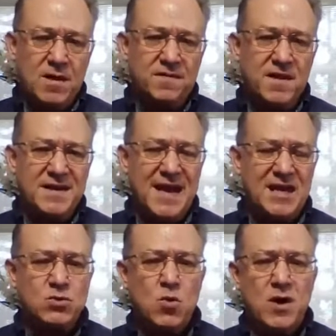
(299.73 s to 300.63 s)
The
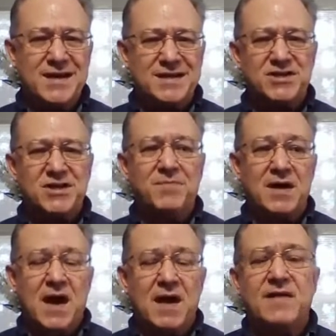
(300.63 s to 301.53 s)
next one is
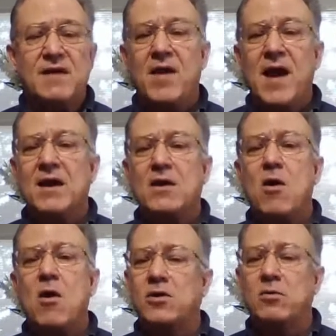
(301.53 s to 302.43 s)
something I've never had an
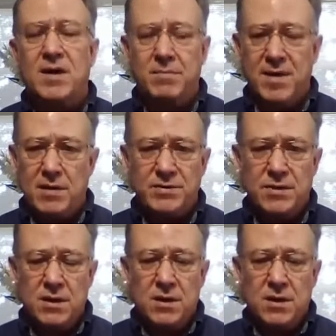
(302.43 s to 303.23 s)
argument about.